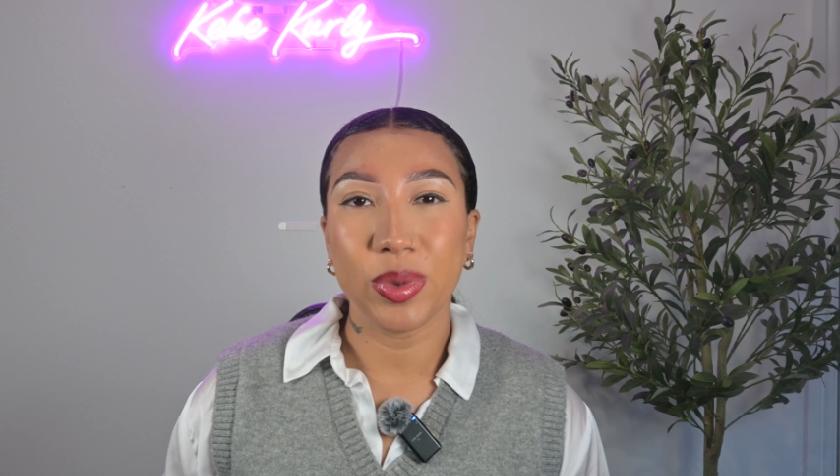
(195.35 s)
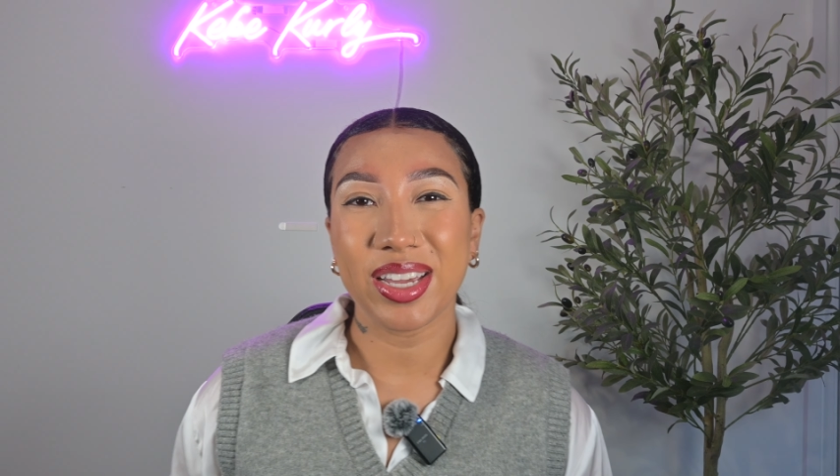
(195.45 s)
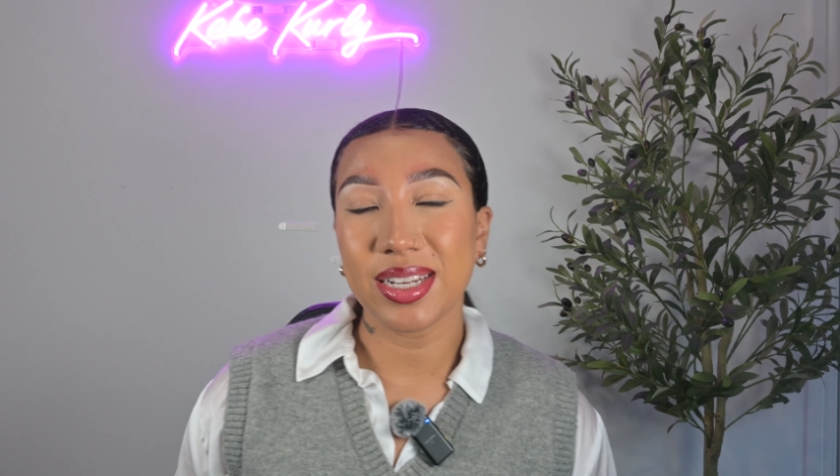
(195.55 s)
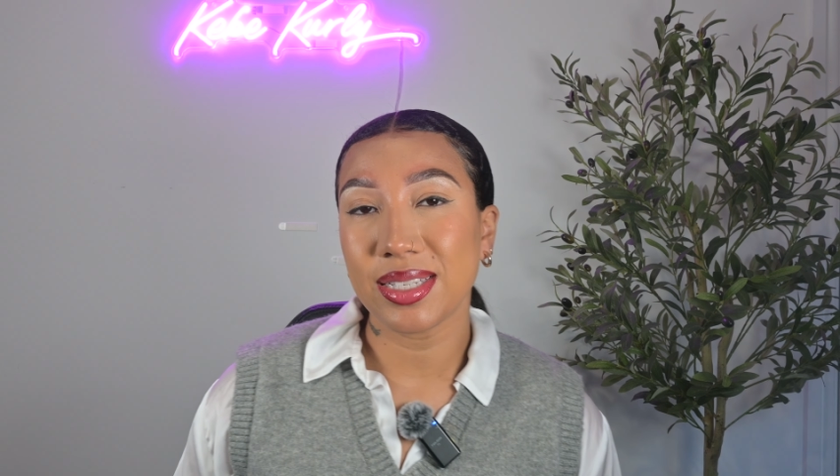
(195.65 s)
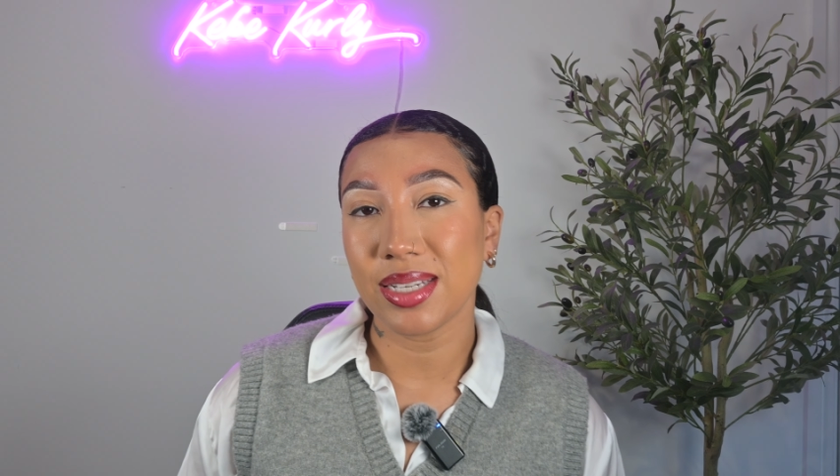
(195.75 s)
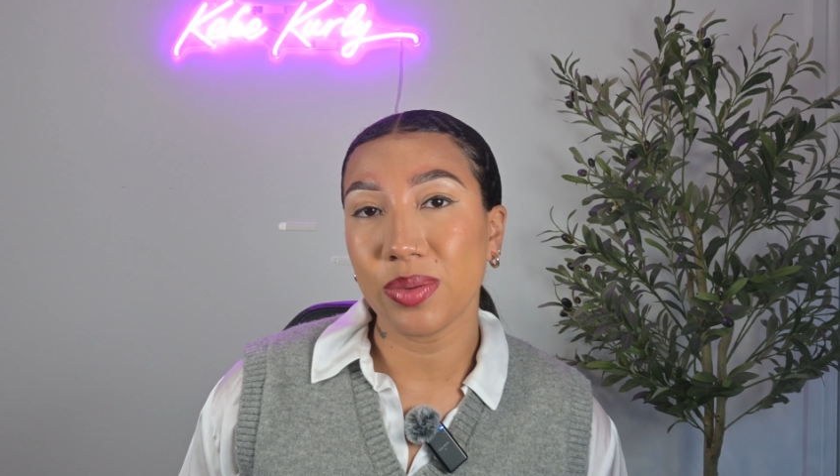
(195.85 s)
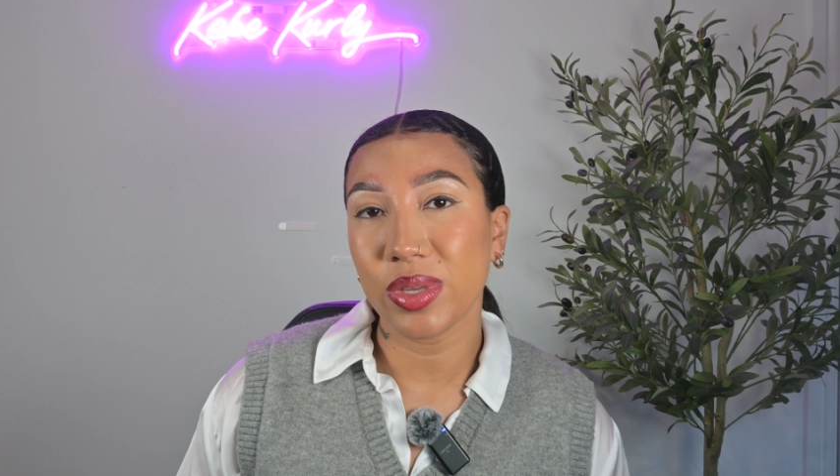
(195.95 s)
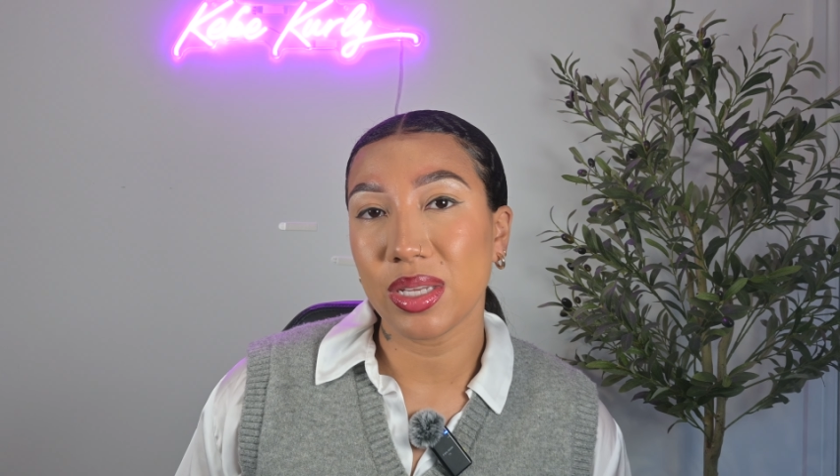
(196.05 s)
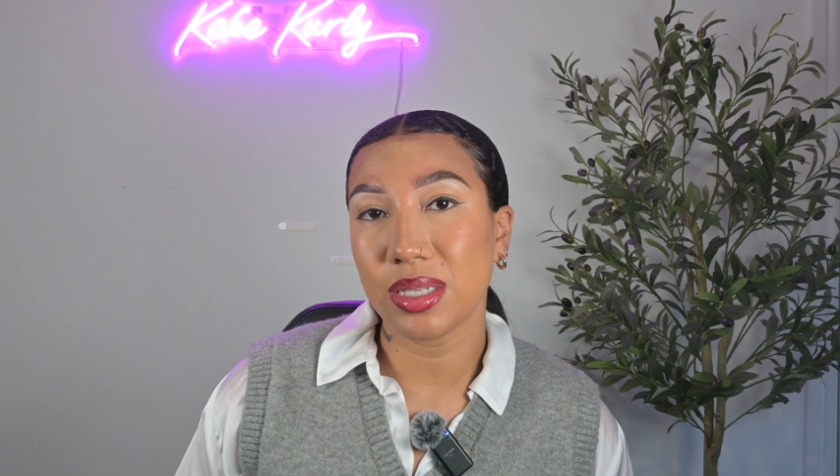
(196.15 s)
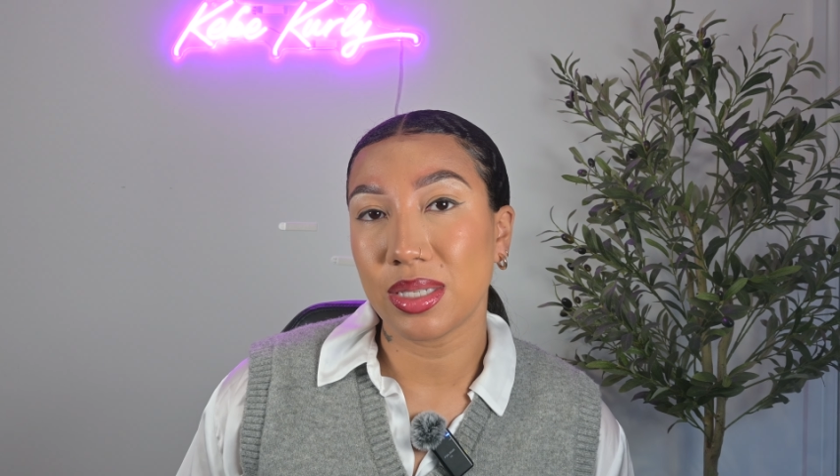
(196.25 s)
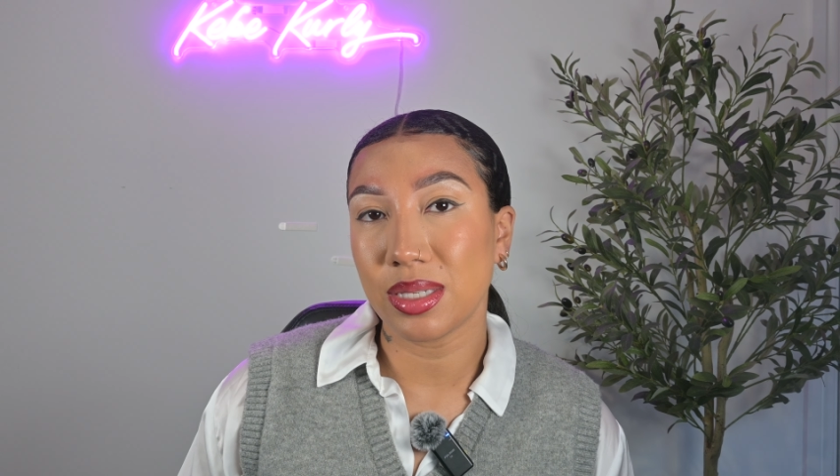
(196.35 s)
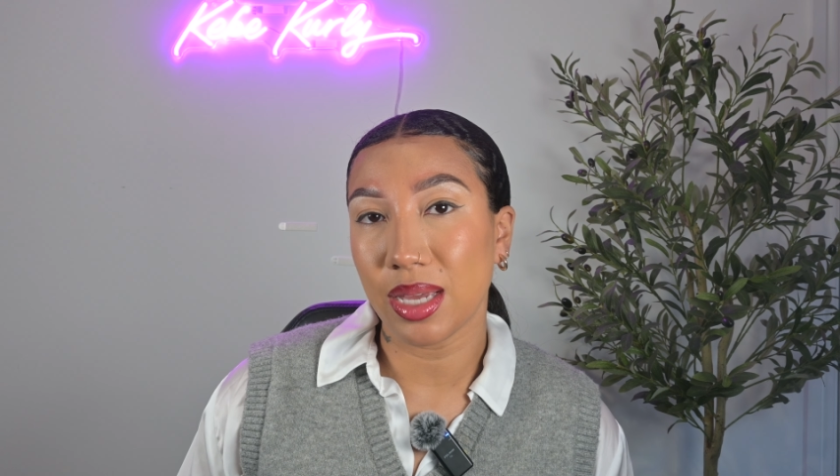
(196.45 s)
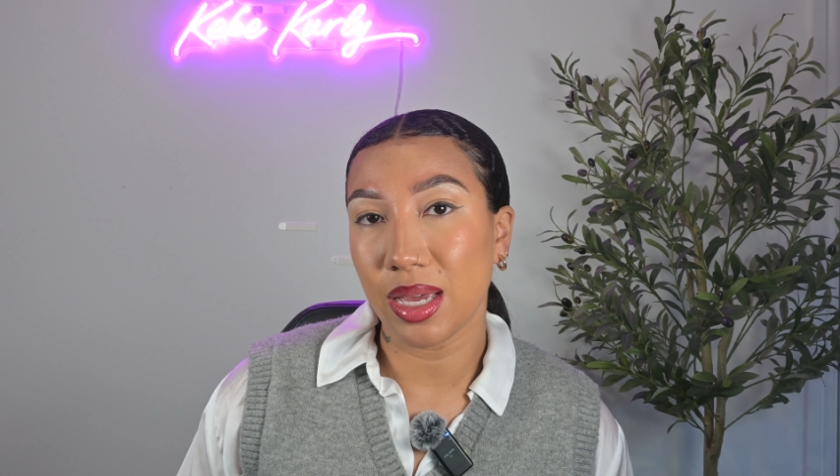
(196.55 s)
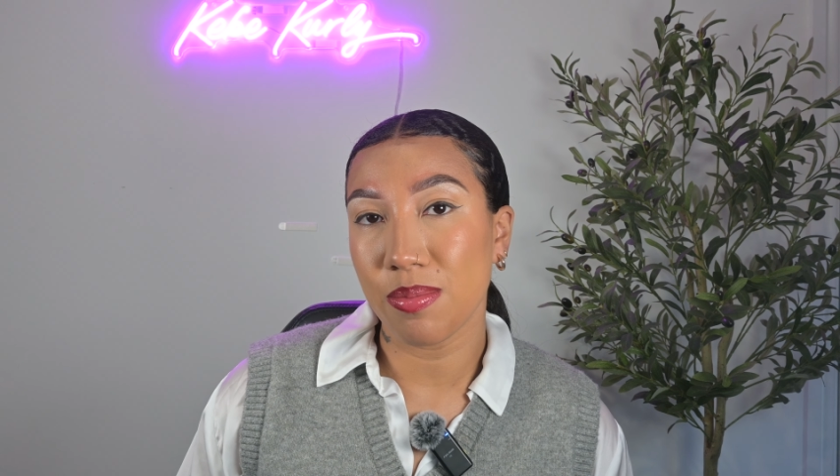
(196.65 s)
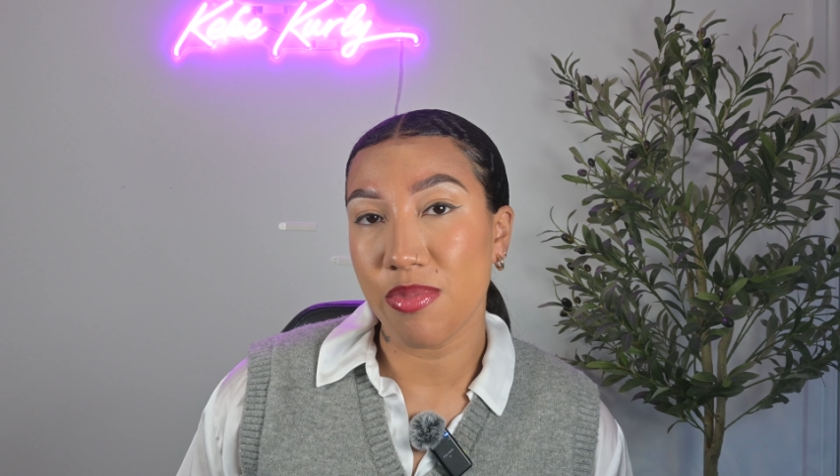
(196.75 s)
We're gonna stick with the
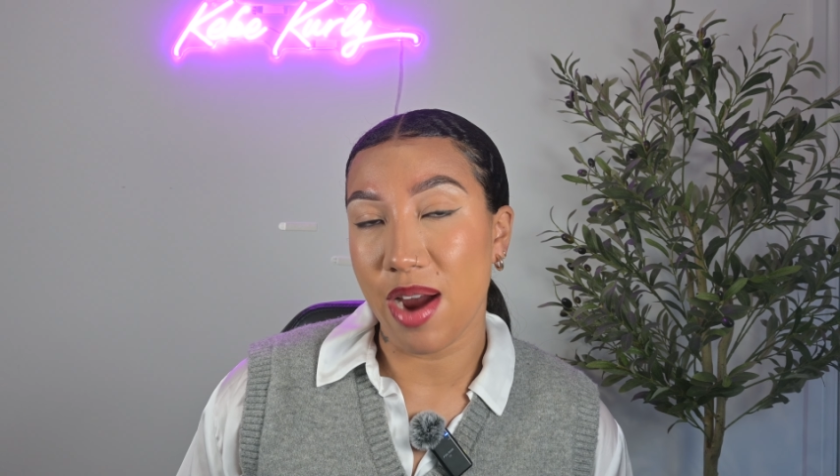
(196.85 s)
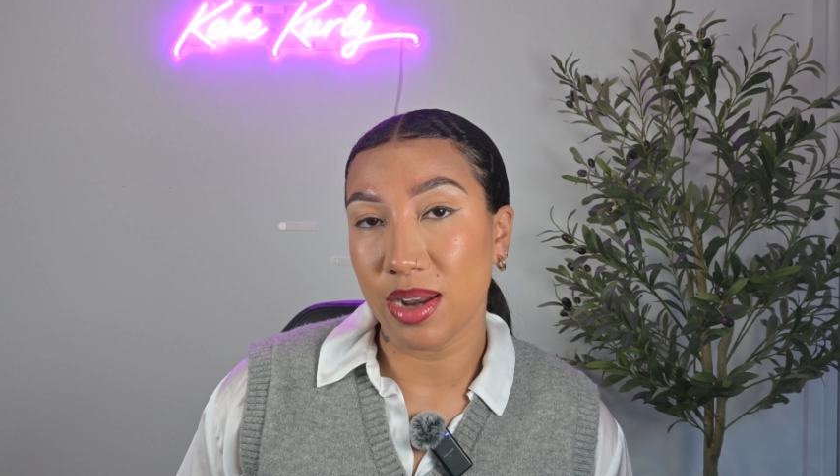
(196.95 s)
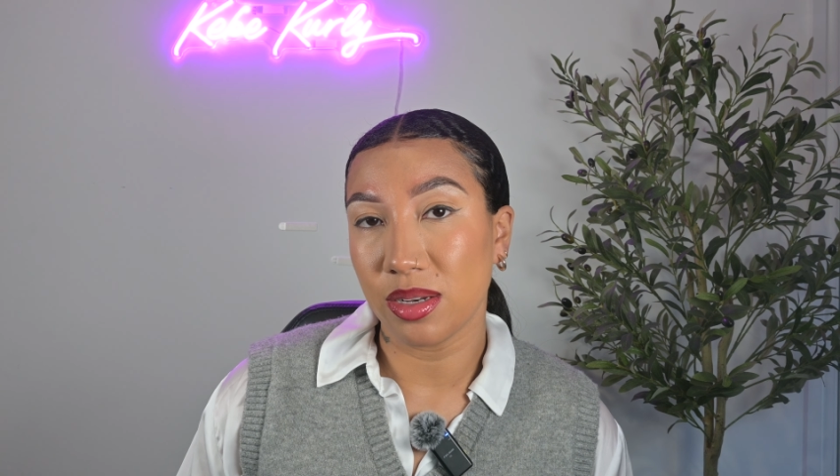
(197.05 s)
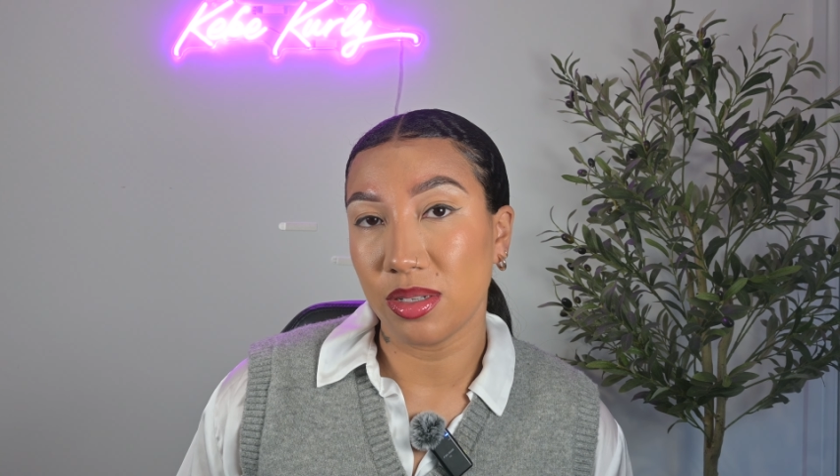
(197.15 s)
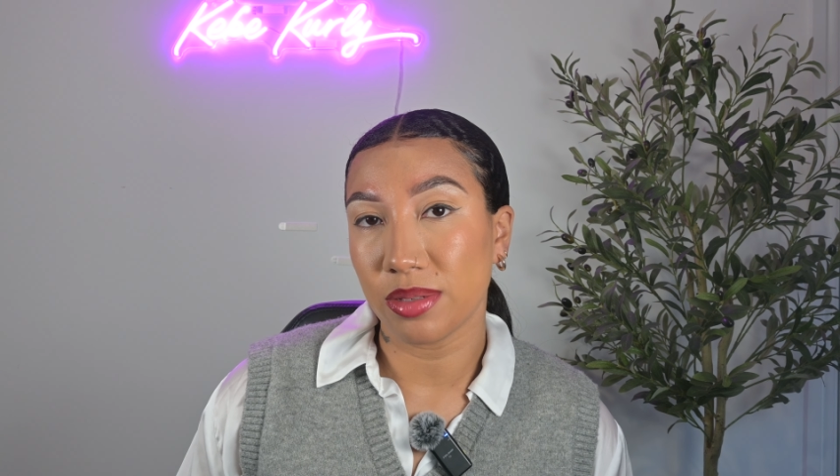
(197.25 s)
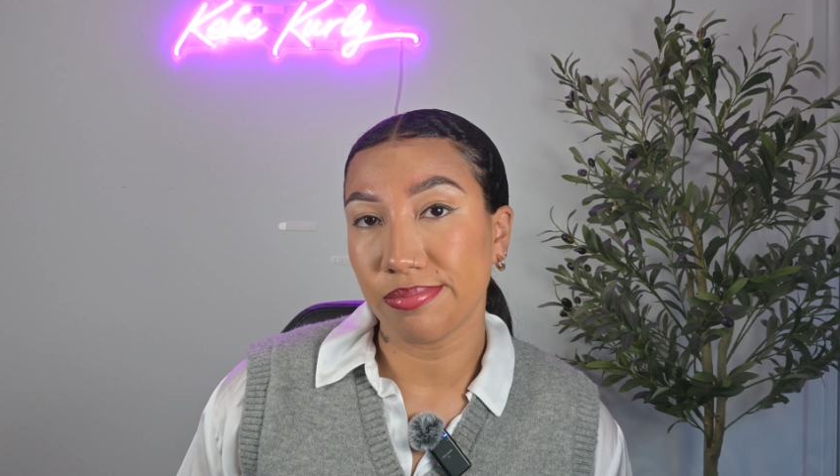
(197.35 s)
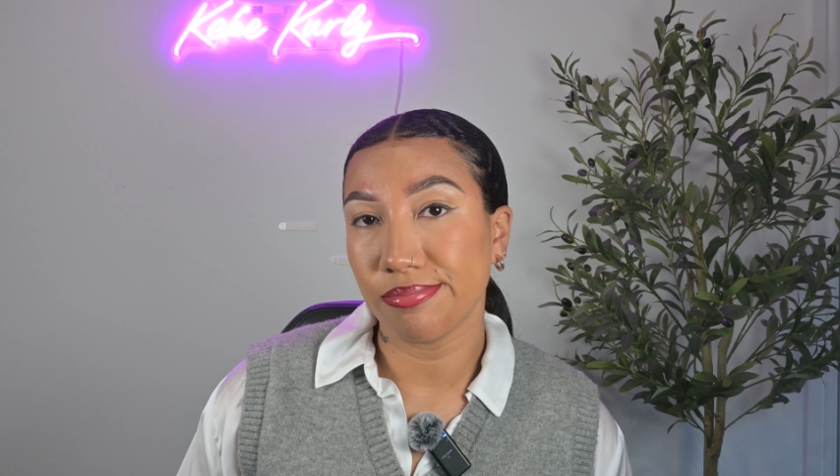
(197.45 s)
same brand